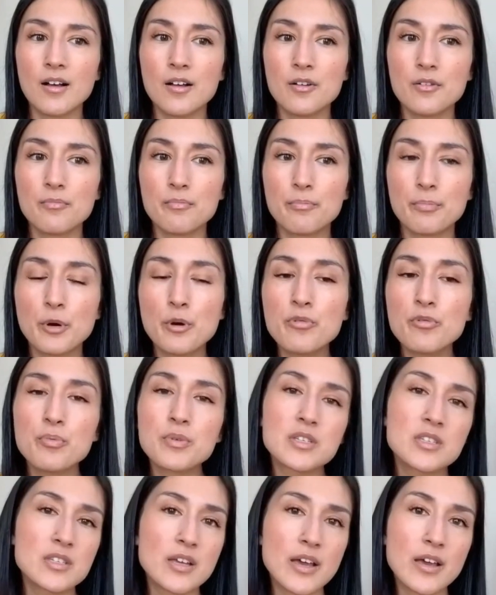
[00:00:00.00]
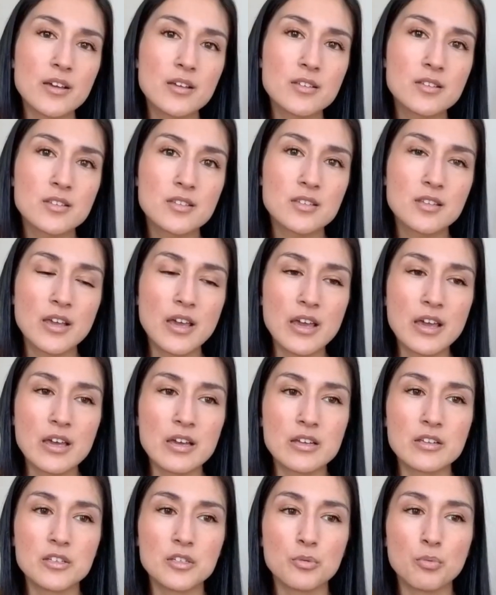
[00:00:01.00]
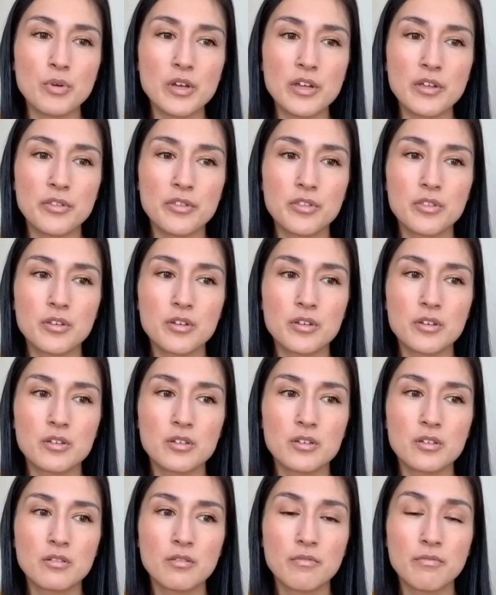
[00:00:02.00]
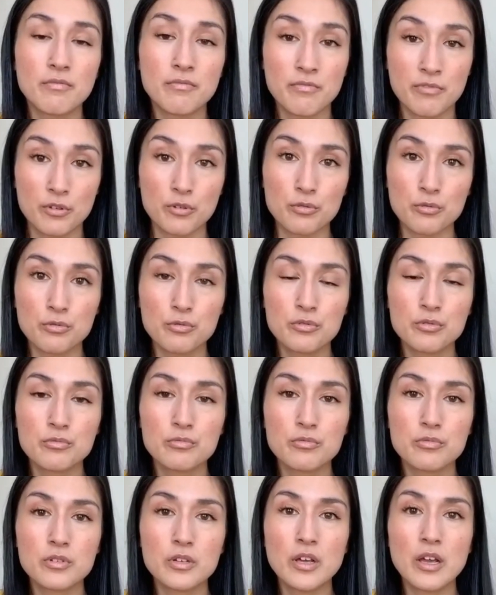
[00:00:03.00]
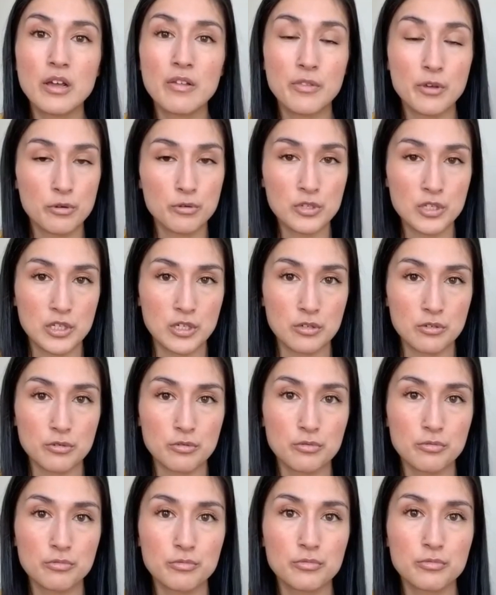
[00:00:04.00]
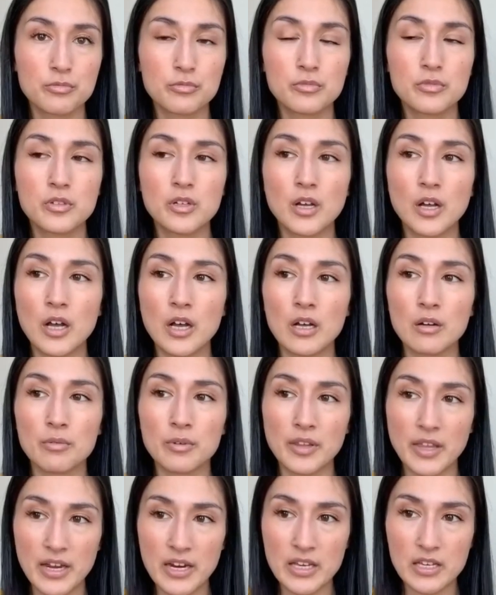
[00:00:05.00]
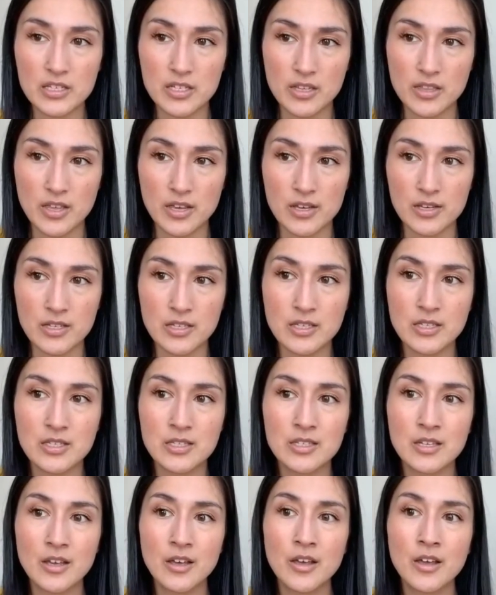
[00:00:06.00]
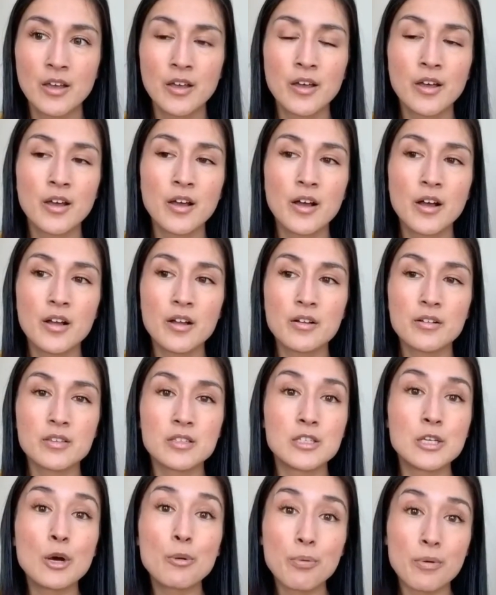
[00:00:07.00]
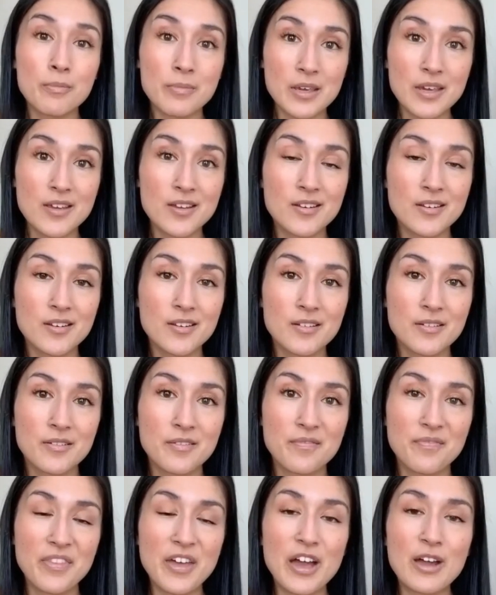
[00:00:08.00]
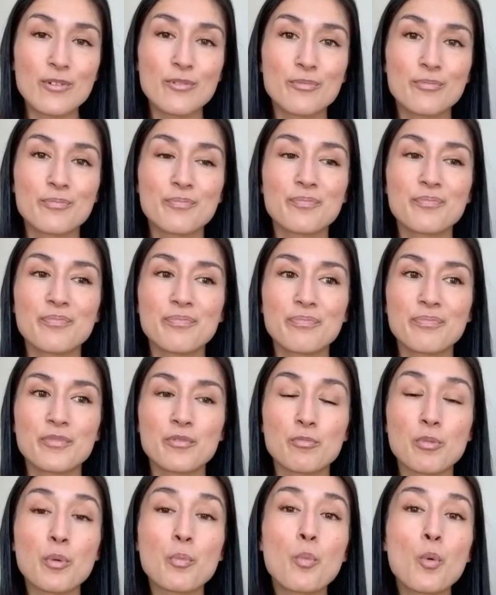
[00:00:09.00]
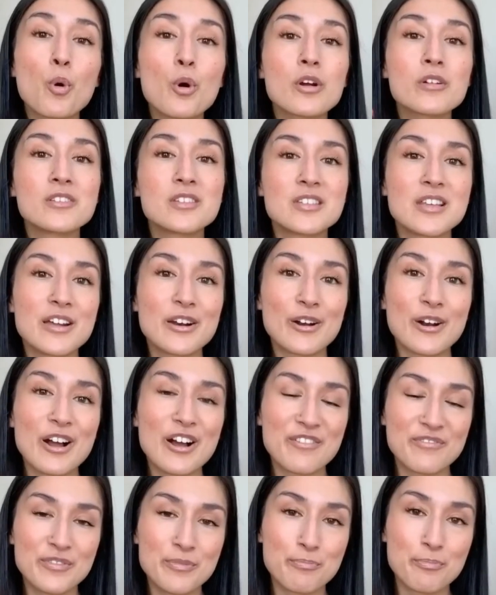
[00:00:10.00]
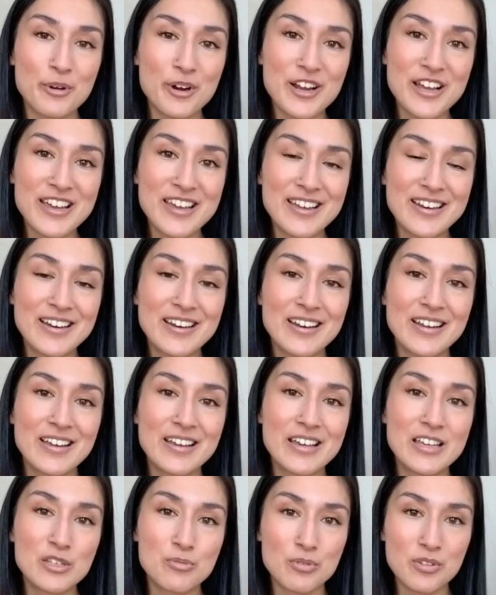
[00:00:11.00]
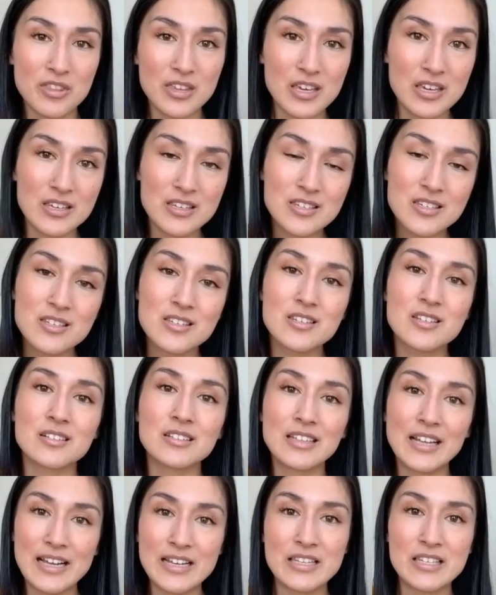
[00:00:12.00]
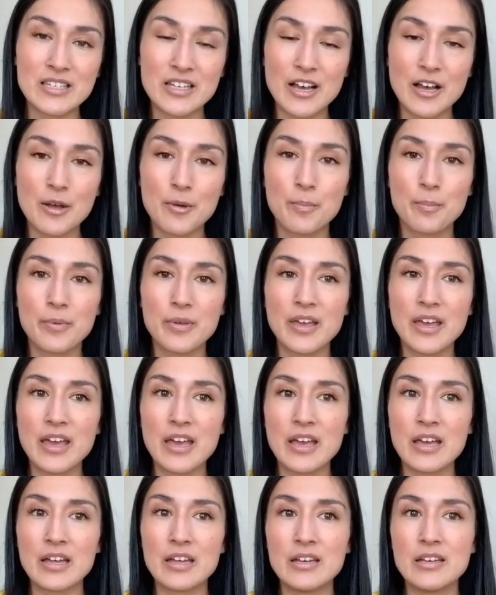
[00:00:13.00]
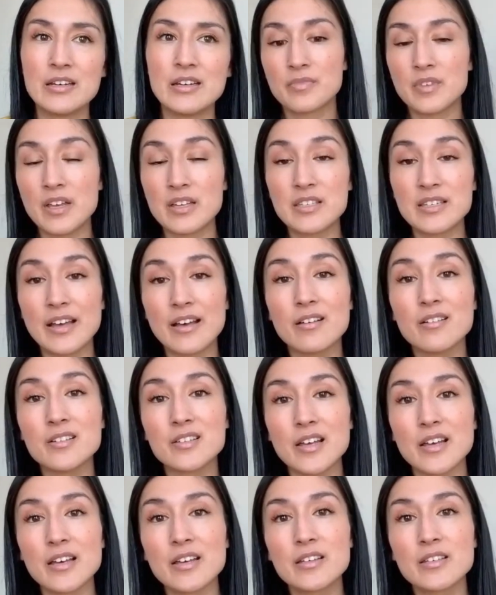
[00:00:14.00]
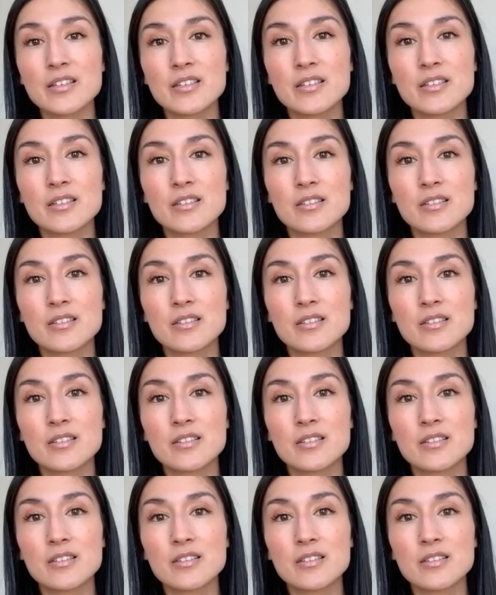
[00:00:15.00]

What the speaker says: Both with sex and with food, those two, relating to this, dopamine, that reward center of the brain, is released, lights up, and it tells us